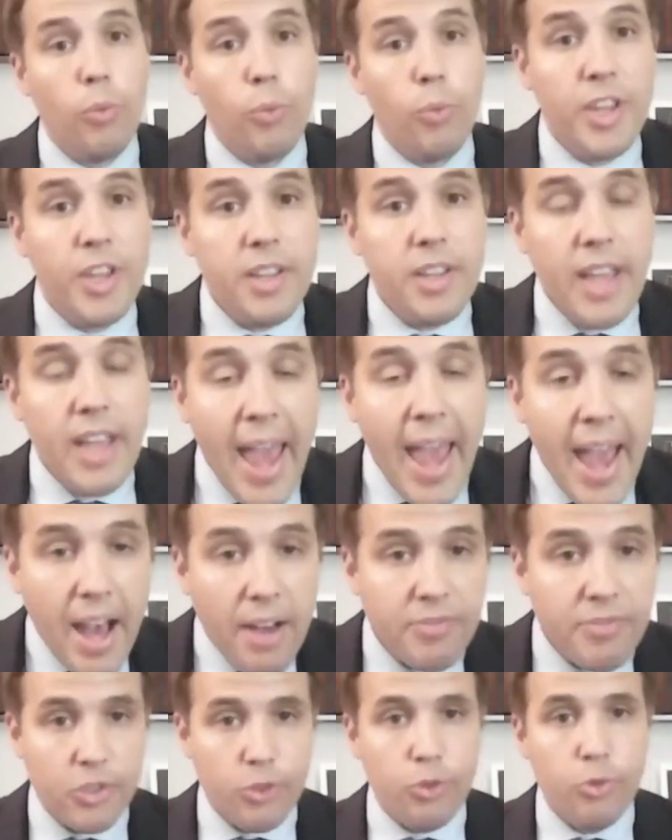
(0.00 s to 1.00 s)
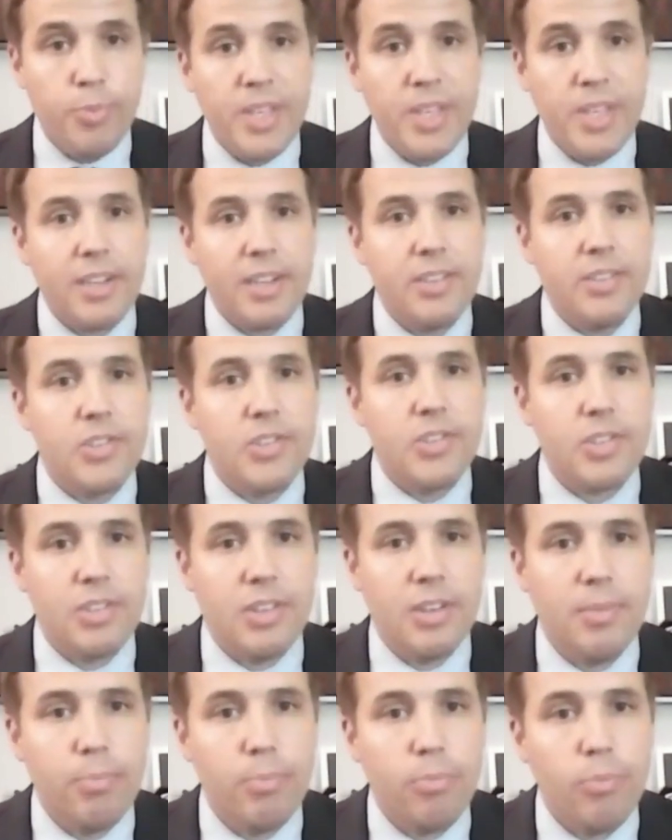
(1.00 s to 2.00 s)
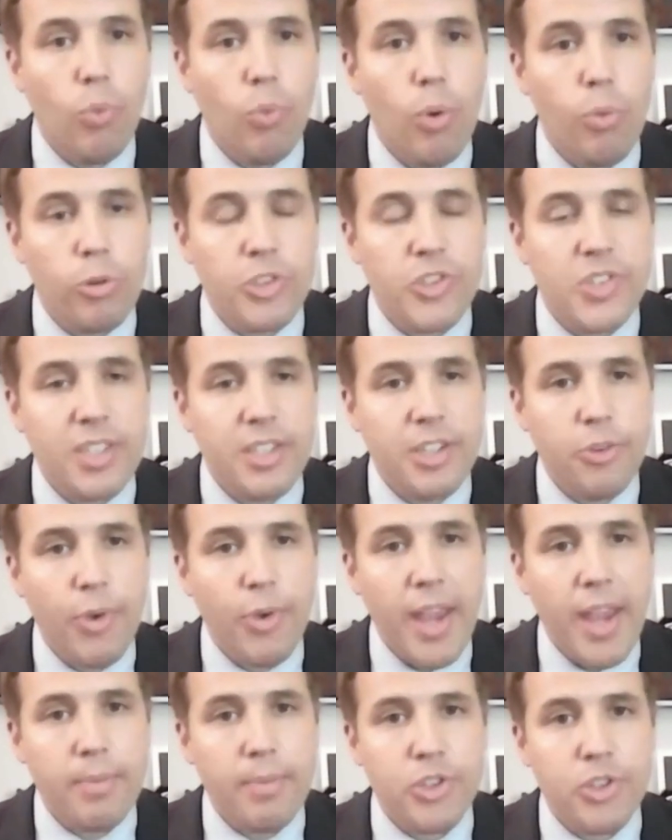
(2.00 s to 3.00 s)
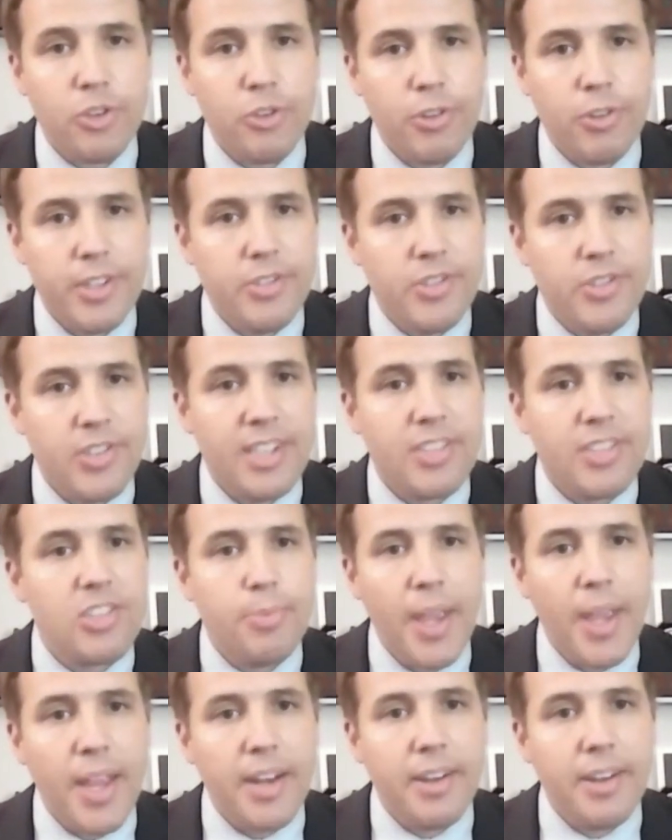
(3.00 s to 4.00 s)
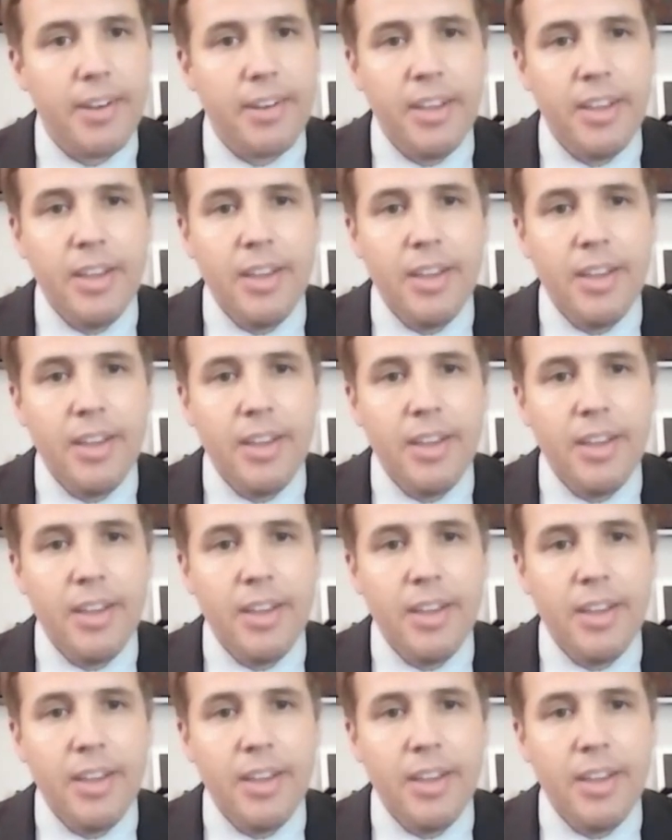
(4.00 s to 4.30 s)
we have to, because what we're seeing in New Hampshire is an estimated